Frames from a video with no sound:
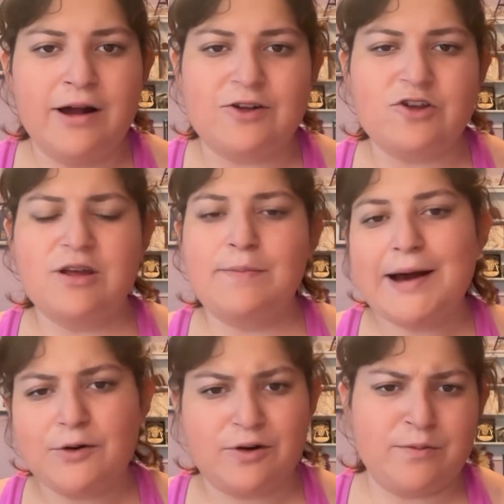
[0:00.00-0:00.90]
I just said
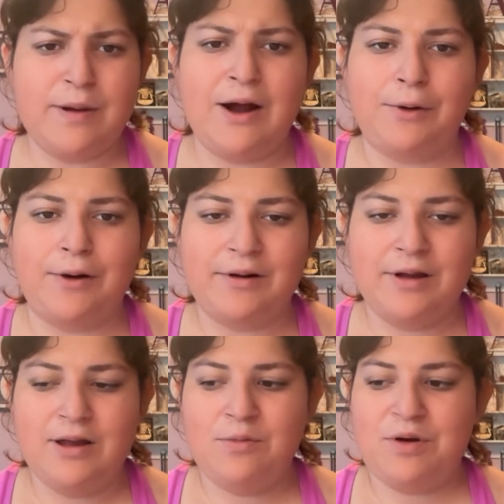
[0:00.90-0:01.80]
powdered.
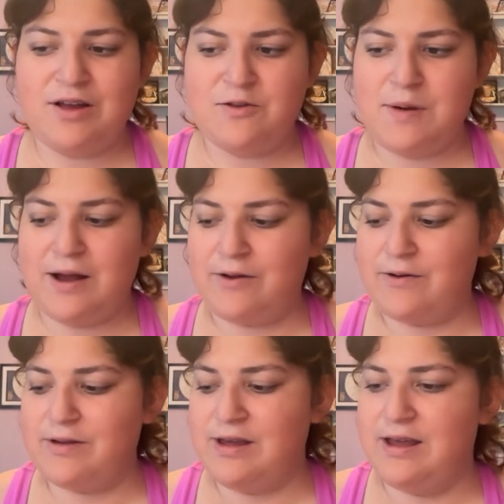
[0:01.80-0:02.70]
Pressed
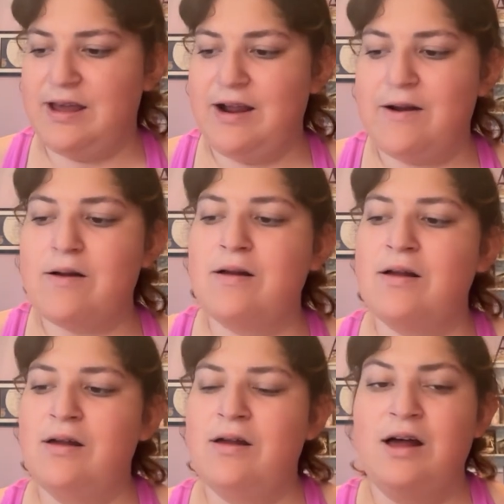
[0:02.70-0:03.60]
powdered here.
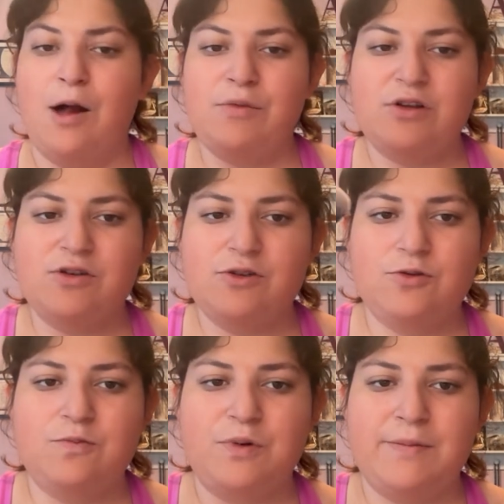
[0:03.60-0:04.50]
I'm going
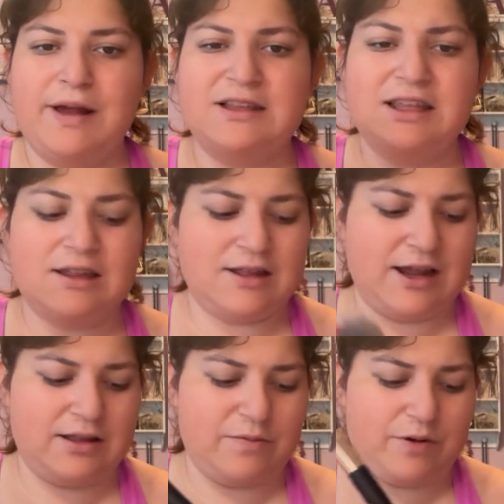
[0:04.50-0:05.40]
to bring back this
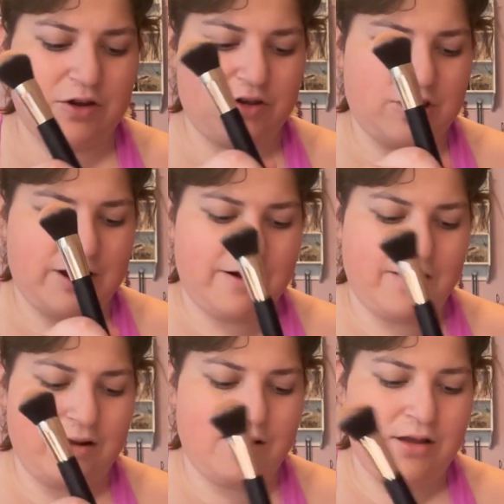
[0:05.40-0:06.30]
kind of brush
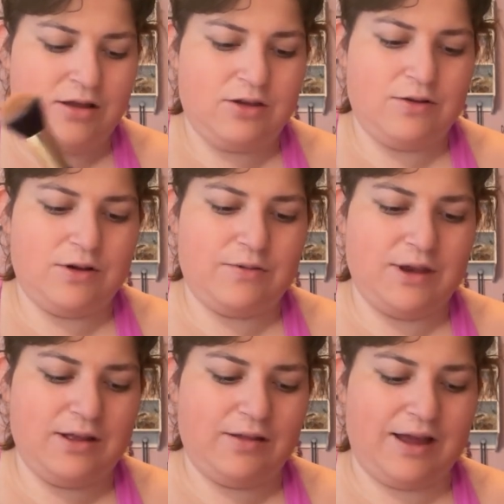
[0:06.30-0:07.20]
here. You don't
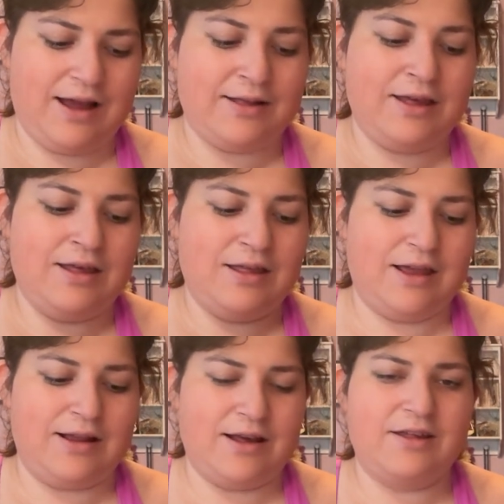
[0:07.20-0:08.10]
need a lot.
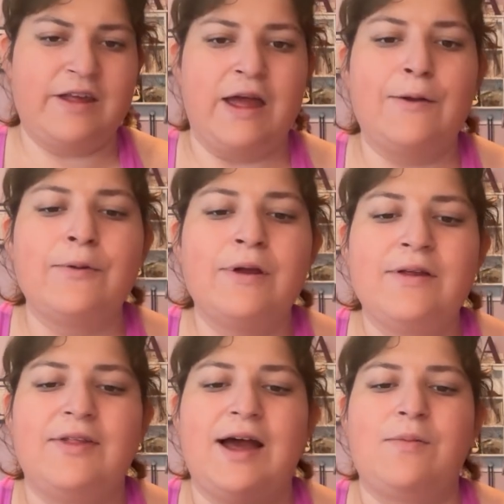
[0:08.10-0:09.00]
Like I said,
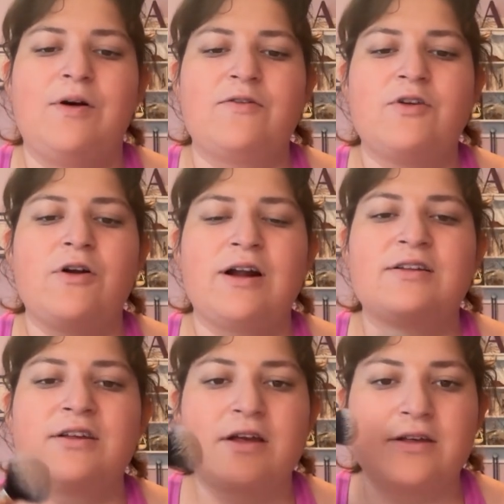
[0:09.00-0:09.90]
tap off your
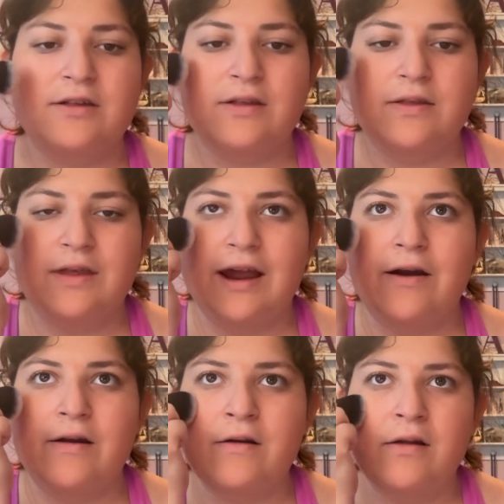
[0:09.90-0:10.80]
excess
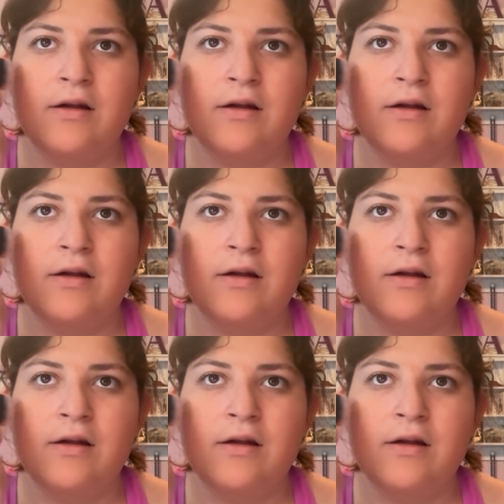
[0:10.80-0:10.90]
there.